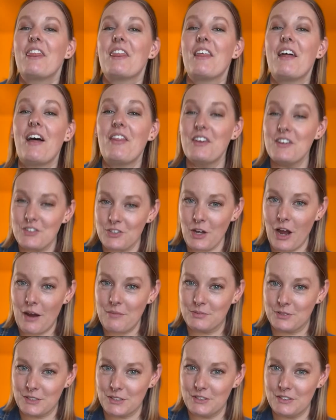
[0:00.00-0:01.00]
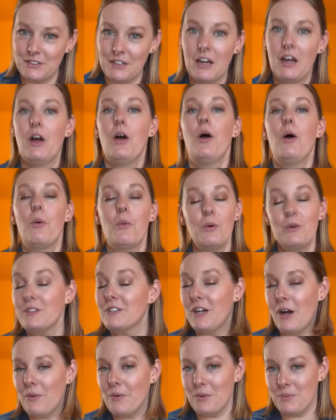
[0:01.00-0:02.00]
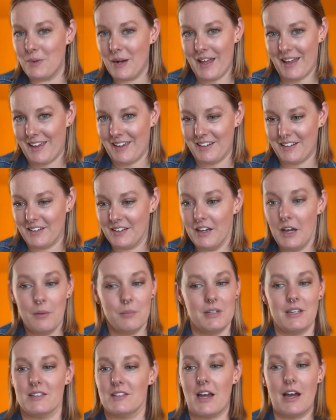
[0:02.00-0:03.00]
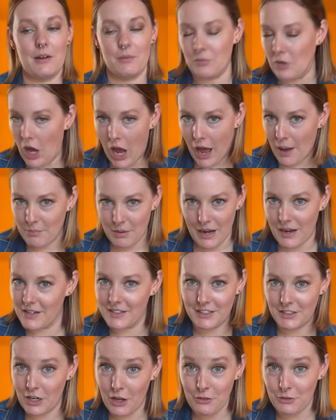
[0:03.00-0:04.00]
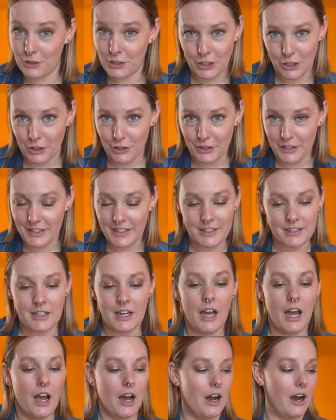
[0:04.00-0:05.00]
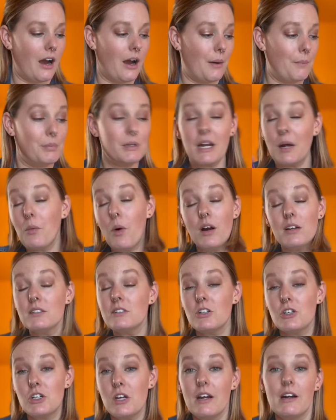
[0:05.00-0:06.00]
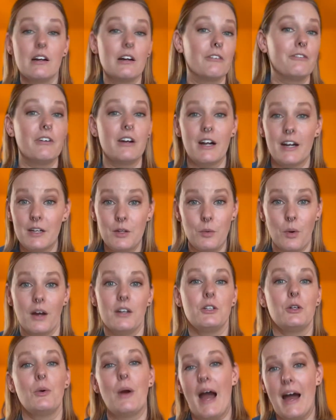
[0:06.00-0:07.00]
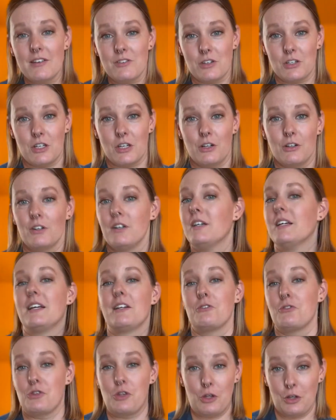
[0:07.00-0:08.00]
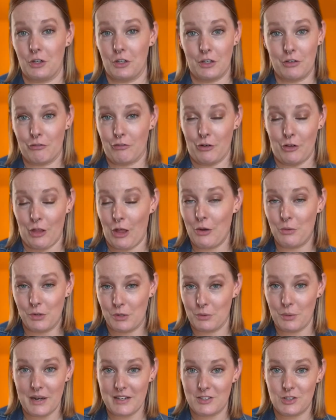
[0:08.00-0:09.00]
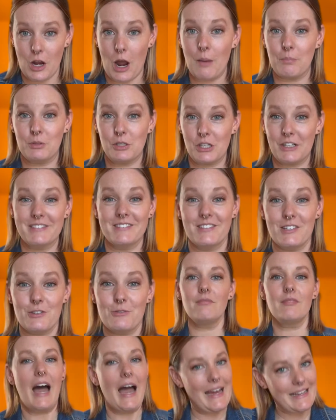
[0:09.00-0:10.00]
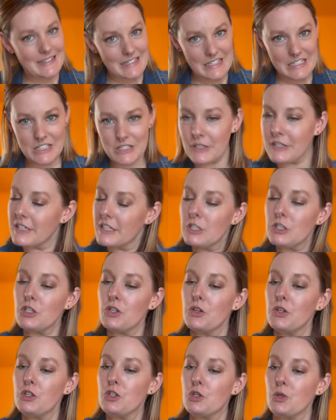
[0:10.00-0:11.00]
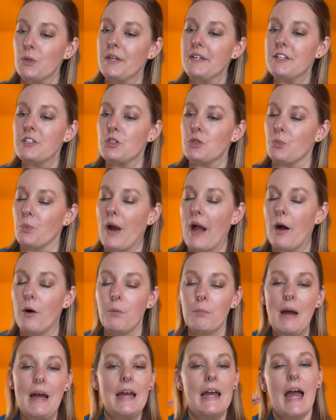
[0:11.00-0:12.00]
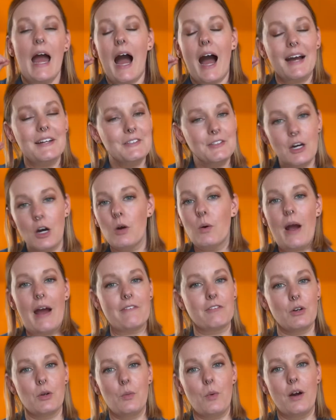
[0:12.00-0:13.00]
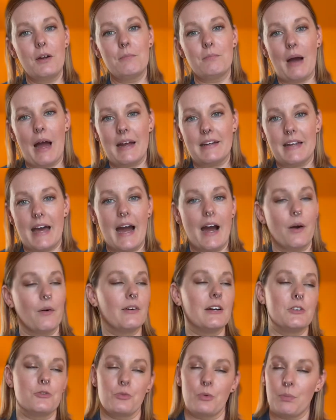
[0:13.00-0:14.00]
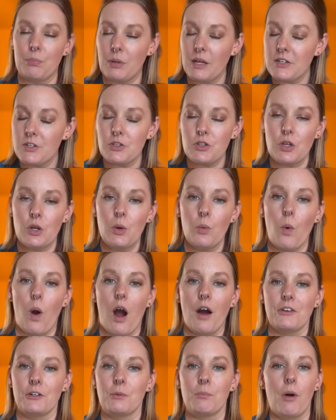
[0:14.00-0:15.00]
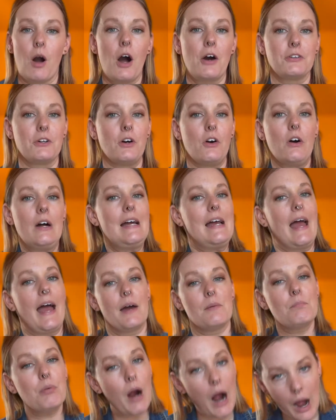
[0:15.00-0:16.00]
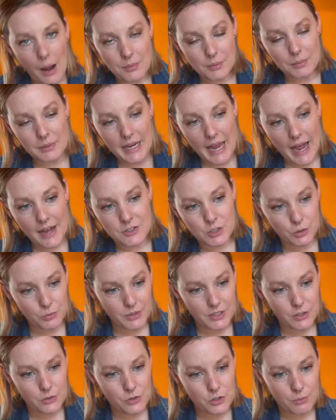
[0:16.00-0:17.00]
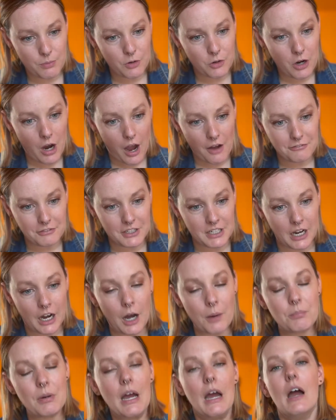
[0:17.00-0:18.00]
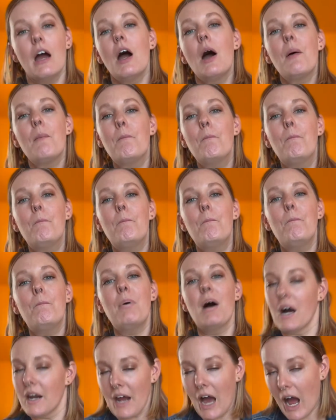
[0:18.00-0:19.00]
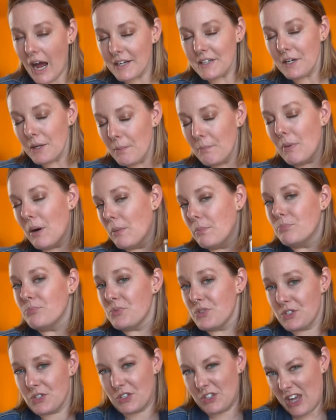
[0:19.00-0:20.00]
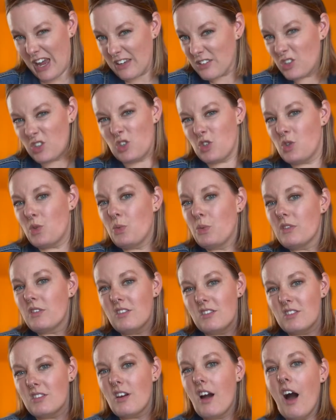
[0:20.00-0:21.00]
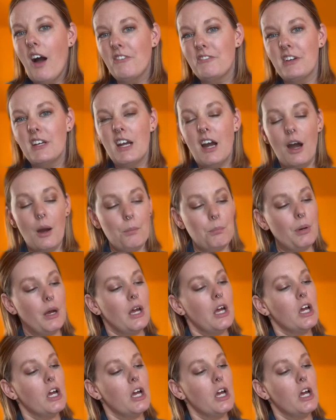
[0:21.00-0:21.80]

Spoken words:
this option will go away because I'm not buying another Keurig. But I wanted to share for anyone who has a Keurig and is looking for lower waist options. And sticking to the drinks realm, I know everyone by now has replaced their water bottle and probably has a reusable coffee cup, but I am obsessed with this coffee cup,